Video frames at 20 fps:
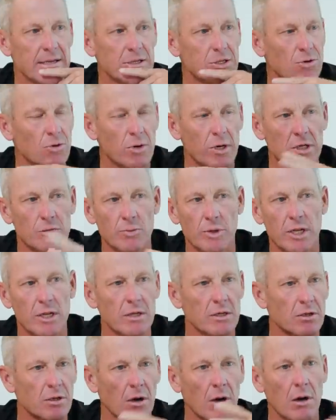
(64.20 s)
his story, because we
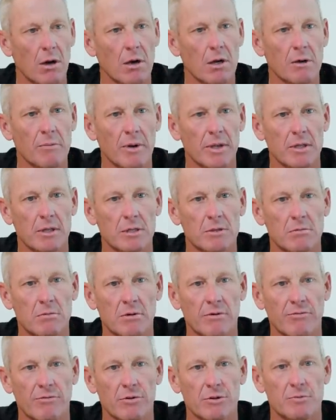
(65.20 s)
didn't talk about this when
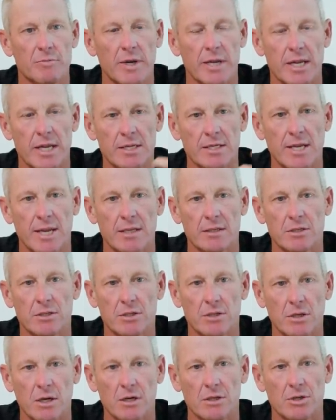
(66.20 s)
we first met, he had
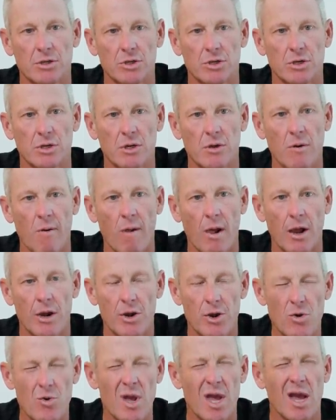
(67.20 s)
such, I
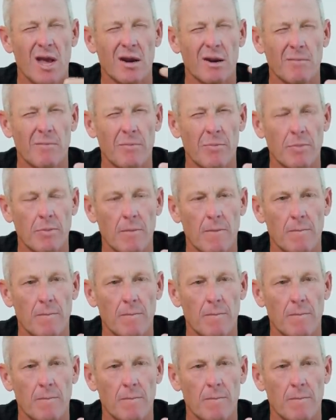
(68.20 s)
knew he had a,